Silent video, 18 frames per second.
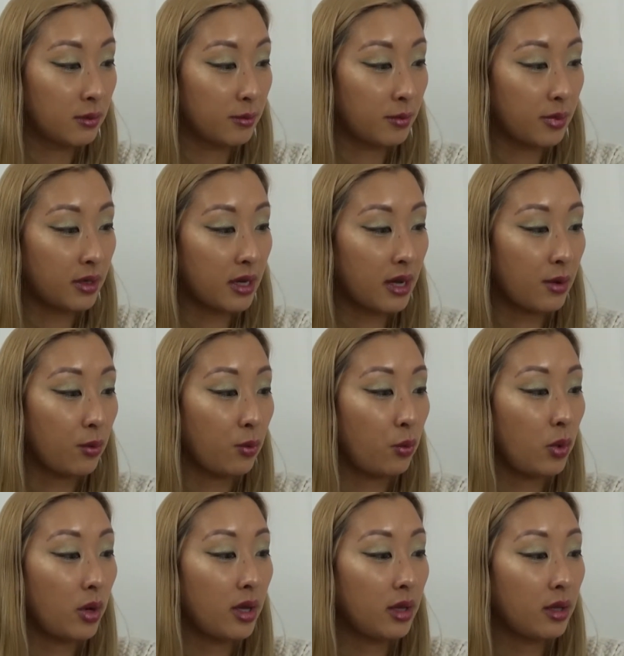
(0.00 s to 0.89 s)
But I
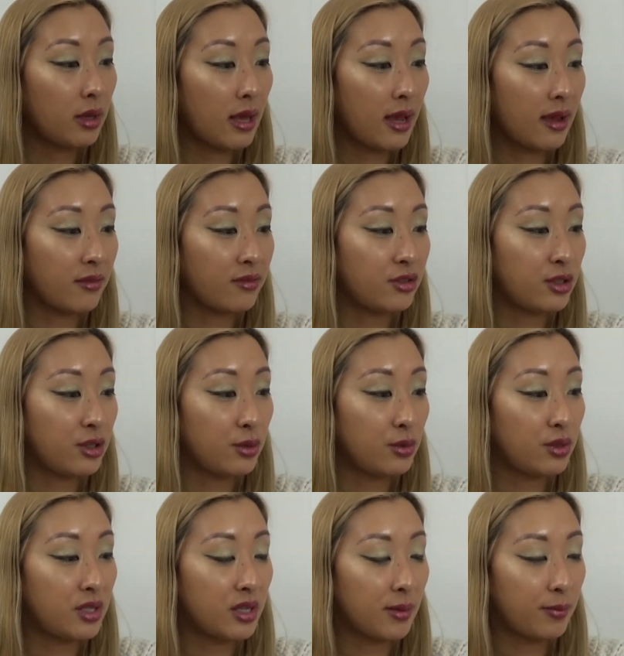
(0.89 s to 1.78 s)
will have to
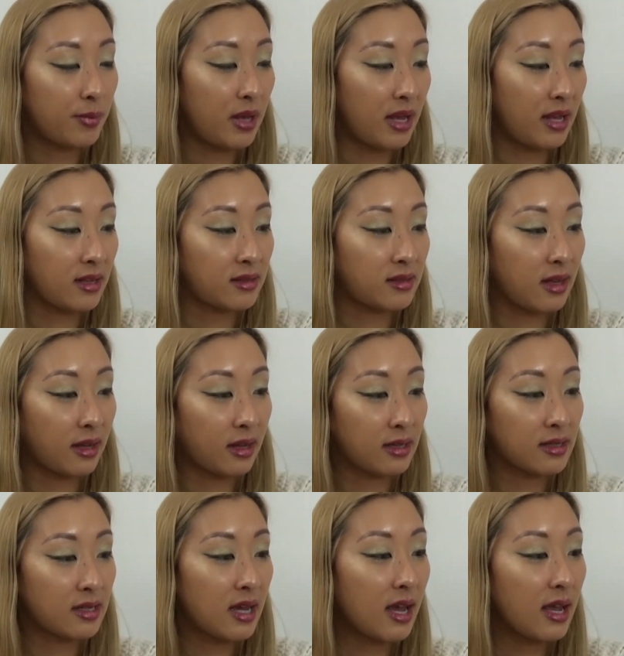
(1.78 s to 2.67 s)
dip a
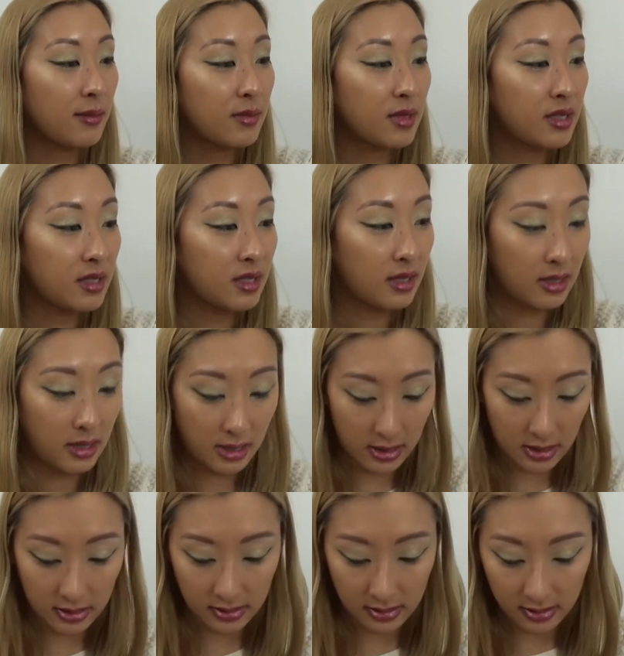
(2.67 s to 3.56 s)
second time into
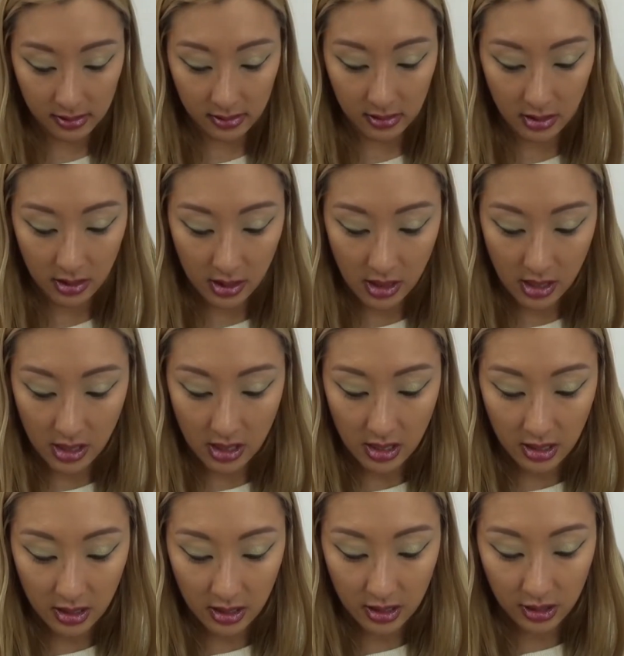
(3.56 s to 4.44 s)
this
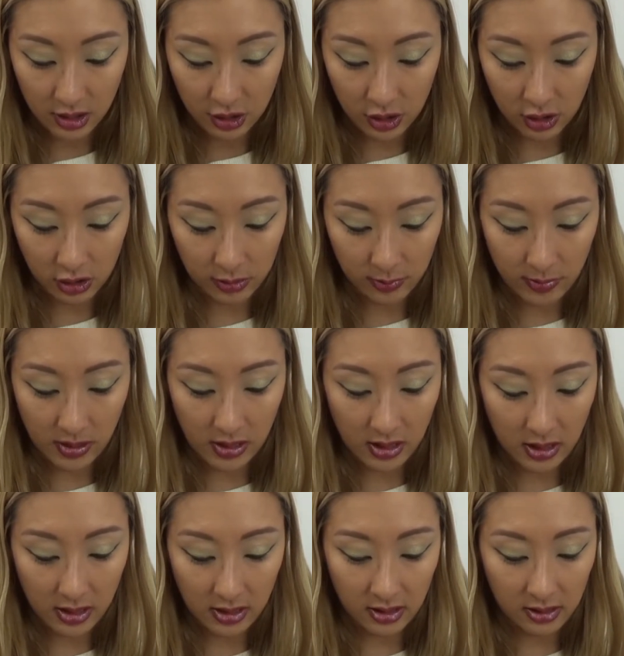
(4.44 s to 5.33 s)
just
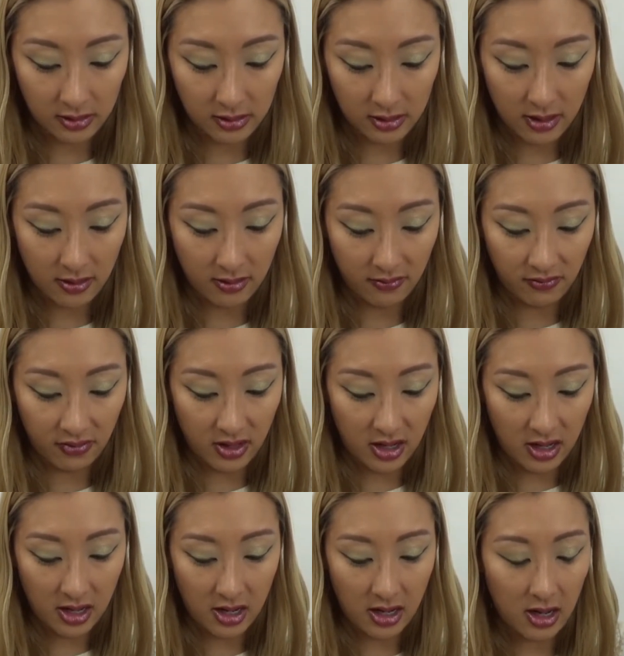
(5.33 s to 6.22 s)
because of
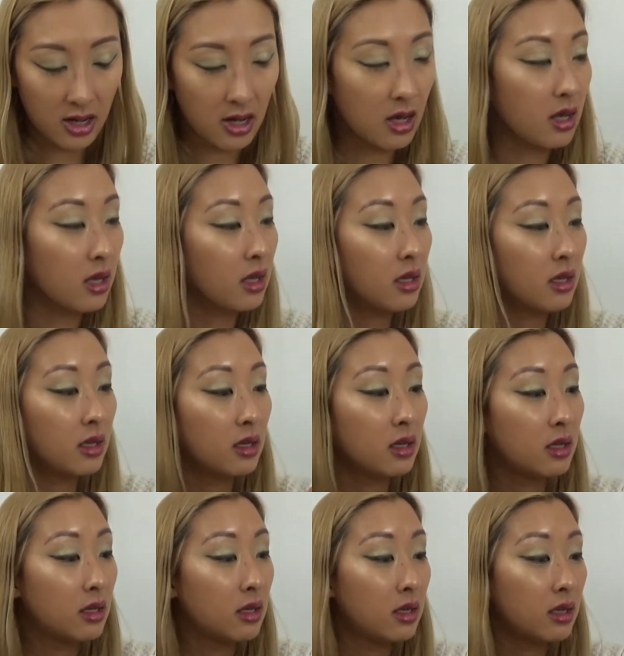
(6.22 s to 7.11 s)
the
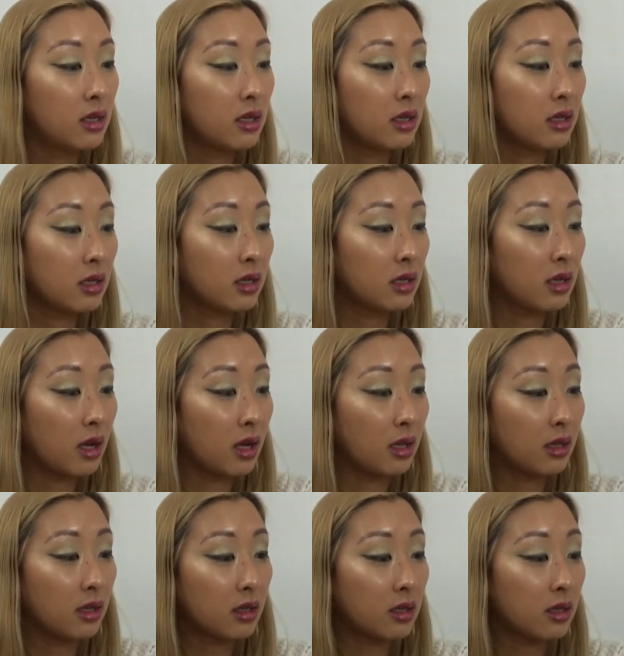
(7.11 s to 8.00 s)

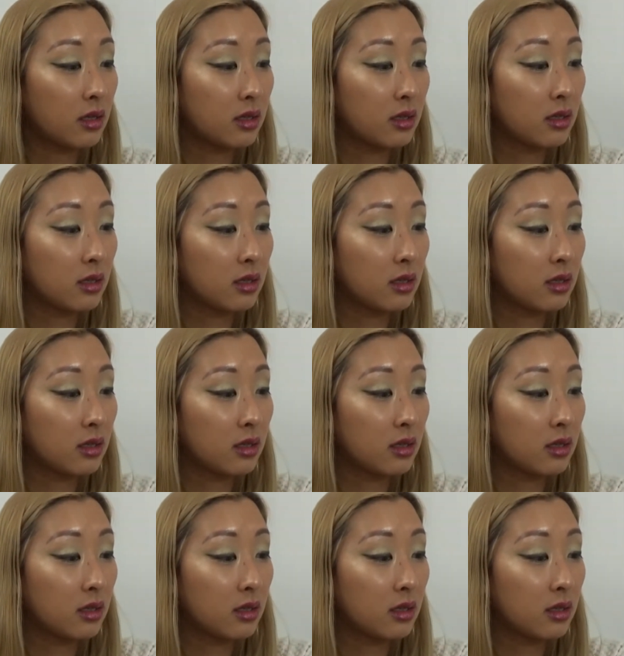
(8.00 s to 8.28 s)
color.